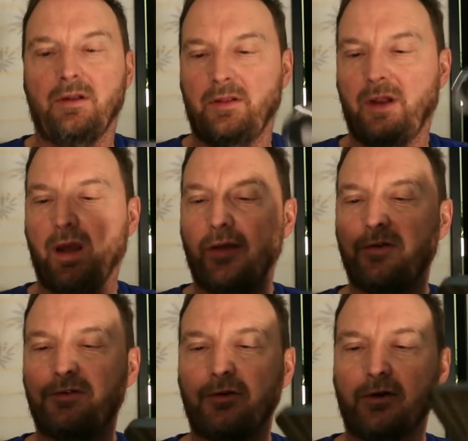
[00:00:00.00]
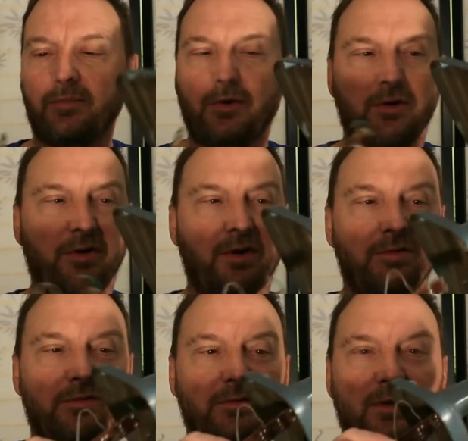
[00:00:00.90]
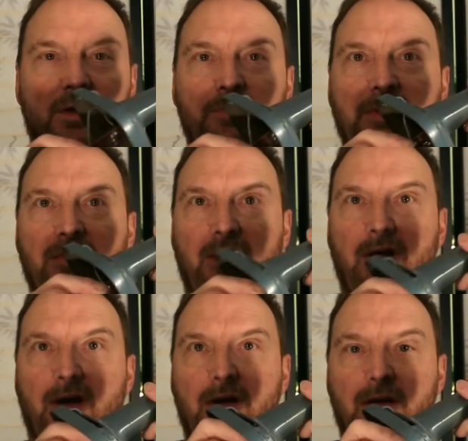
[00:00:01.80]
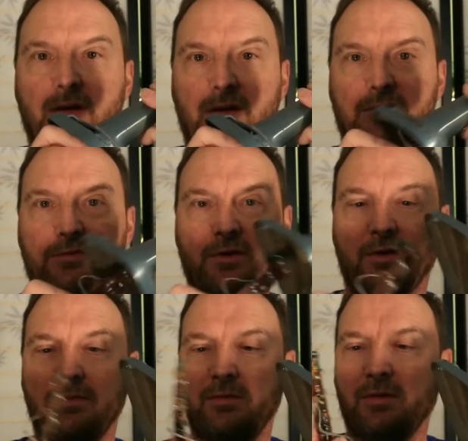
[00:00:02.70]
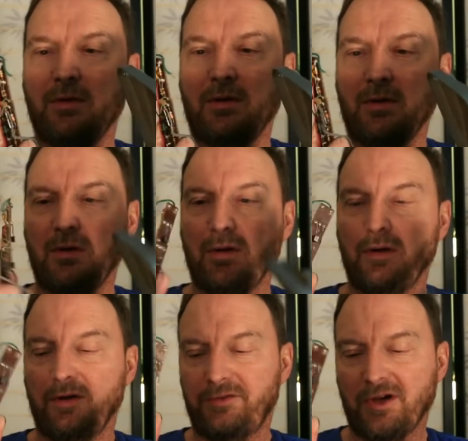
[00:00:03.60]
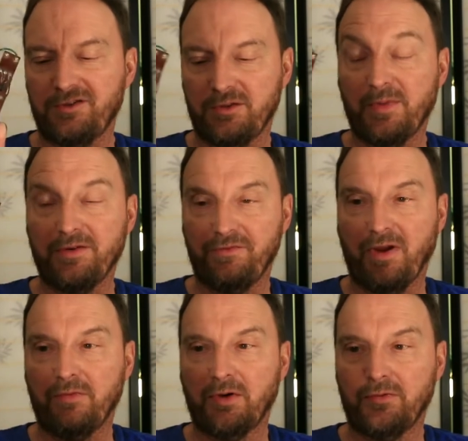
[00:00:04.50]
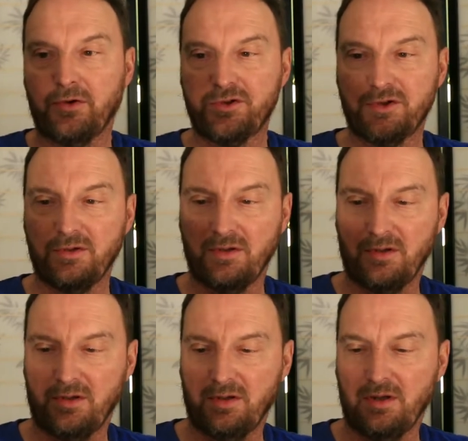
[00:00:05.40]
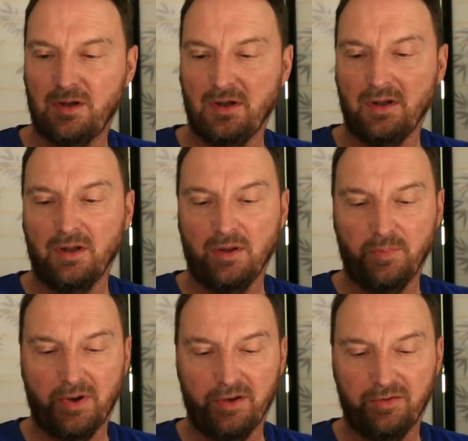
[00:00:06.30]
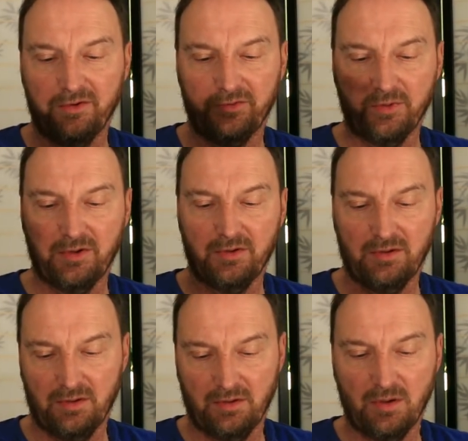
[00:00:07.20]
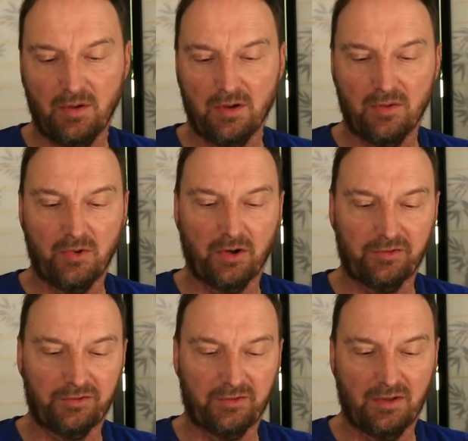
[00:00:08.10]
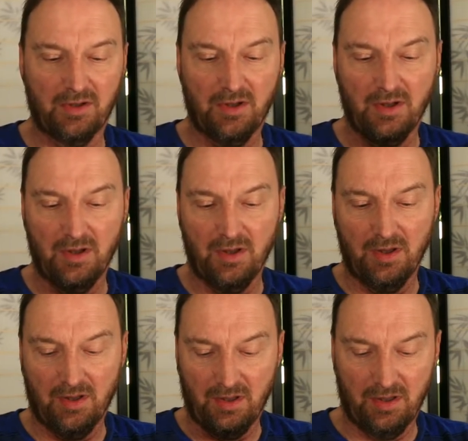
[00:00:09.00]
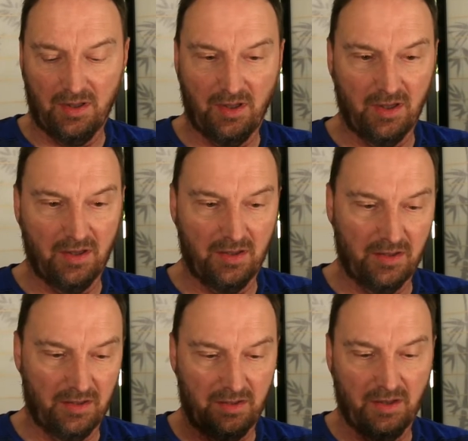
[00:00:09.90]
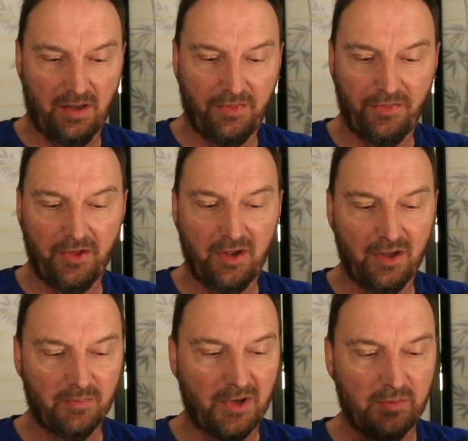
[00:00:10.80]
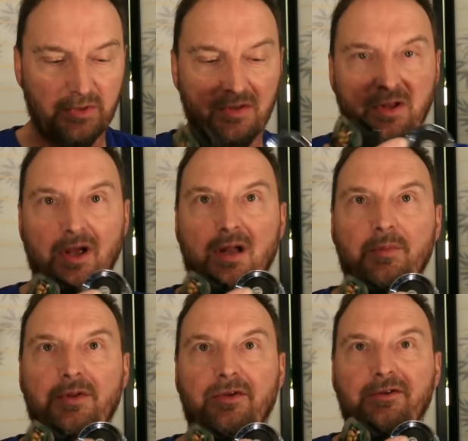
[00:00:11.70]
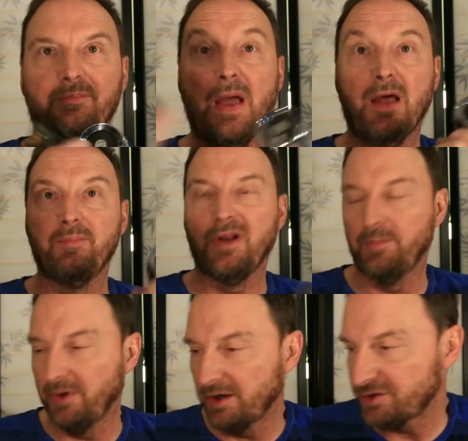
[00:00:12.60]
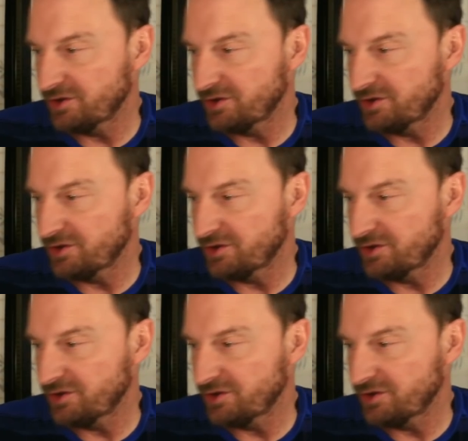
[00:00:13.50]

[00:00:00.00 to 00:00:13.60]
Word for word: that had the circuit board that goes up in the neck like so. It's actually my favorite version. But this one no longer works. And I think it might be the element that's bad, but I'm not